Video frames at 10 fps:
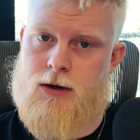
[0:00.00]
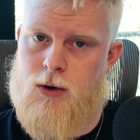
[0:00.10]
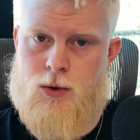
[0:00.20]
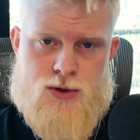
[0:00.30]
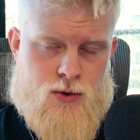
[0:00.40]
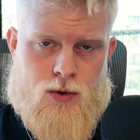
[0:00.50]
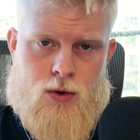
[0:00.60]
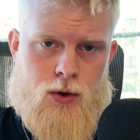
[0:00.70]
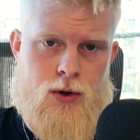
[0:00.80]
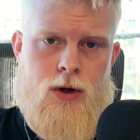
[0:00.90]
a cold
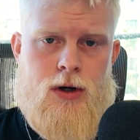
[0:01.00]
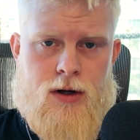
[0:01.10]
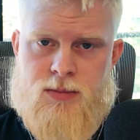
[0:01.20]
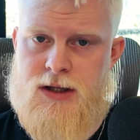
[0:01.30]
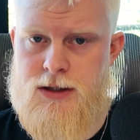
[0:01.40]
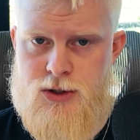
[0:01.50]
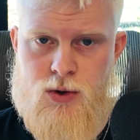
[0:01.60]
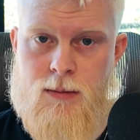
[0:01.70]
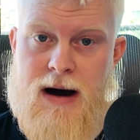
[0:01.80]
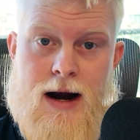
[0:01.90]
scroller completely
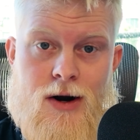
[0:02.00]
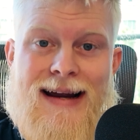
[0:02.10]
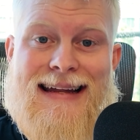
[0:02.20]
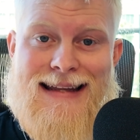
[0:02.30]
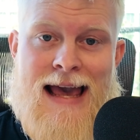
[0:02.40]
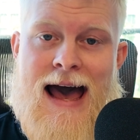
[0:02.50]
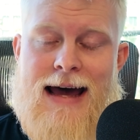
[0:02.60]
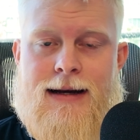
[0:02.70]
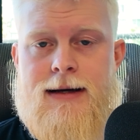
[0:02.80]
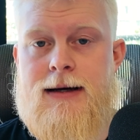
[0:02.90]
to a buyer in the ad,